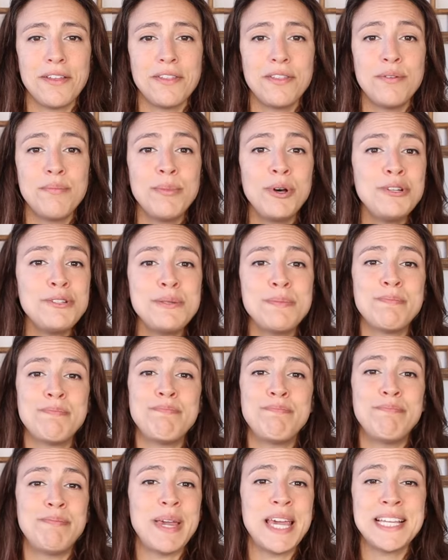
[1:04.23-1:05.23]
The most
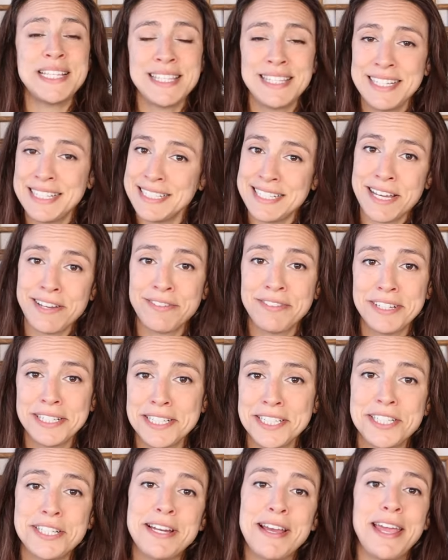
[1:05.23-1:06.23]
basic
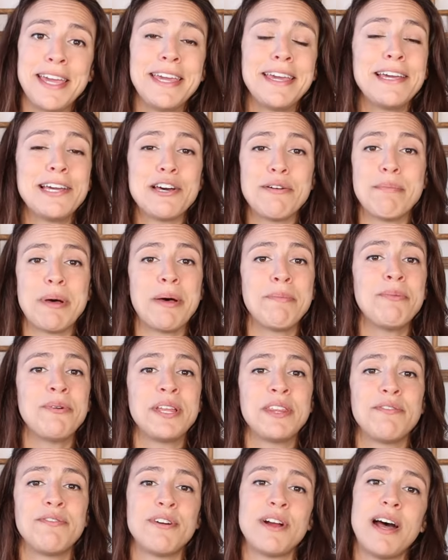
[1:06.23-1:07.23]
definition I can come up
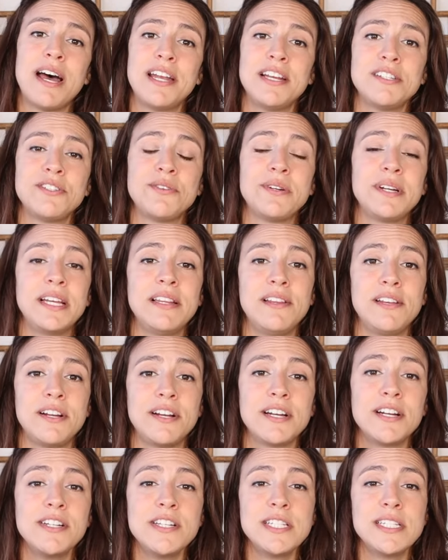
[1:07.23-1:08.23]
with for auditory
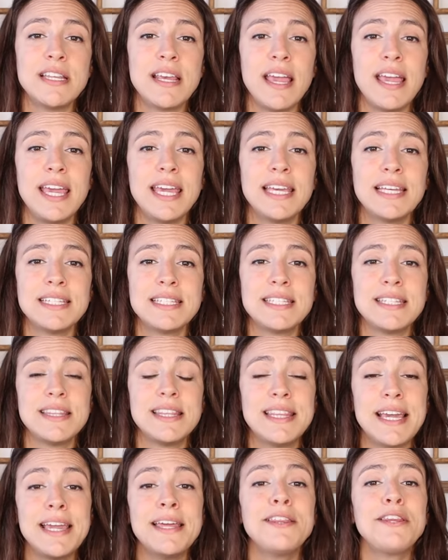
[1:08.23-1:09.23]
learners is
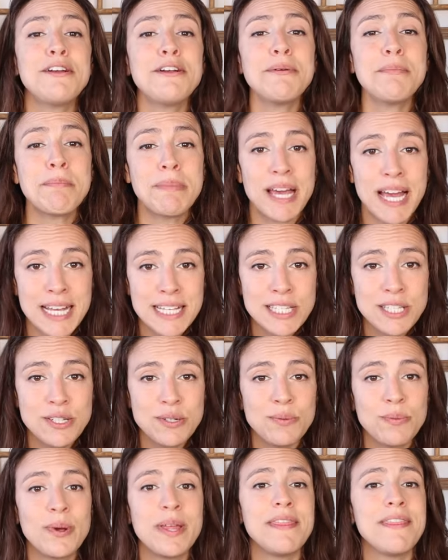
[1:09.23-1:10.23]
they learn best
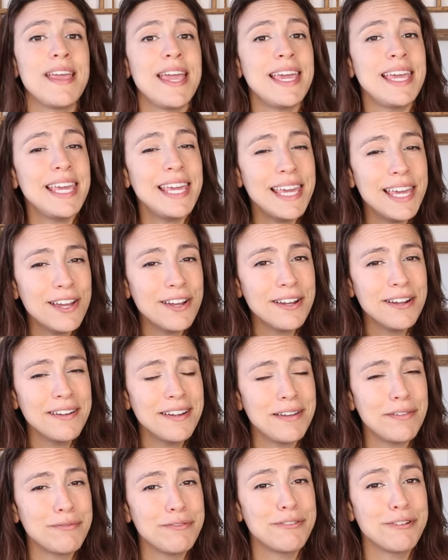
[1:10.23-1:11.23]
when they hear
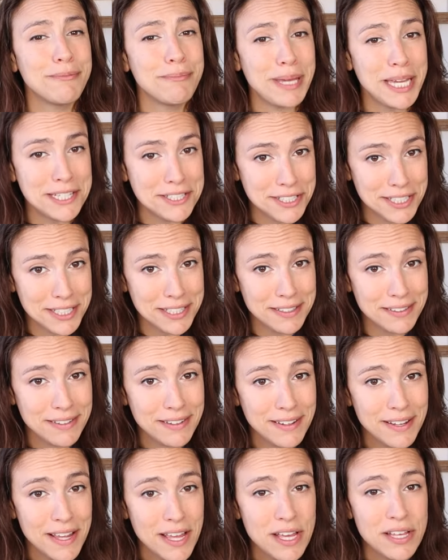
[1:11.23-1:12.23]
information.
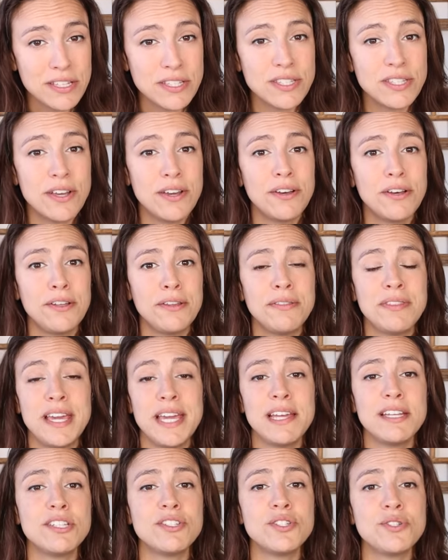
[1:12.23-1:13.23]
So
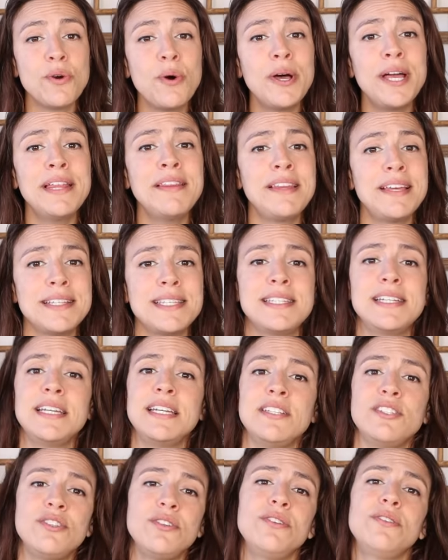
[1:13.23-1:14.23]
they enjoy
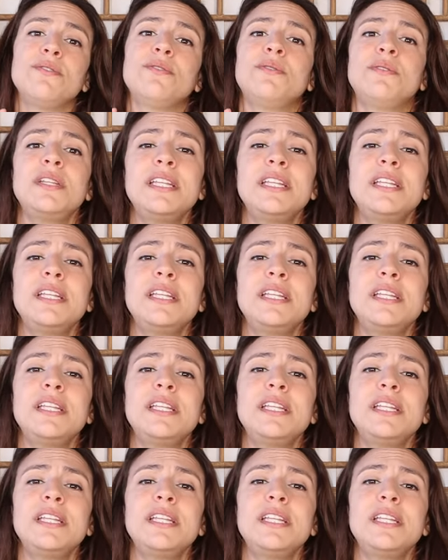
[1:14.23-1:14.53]
listening to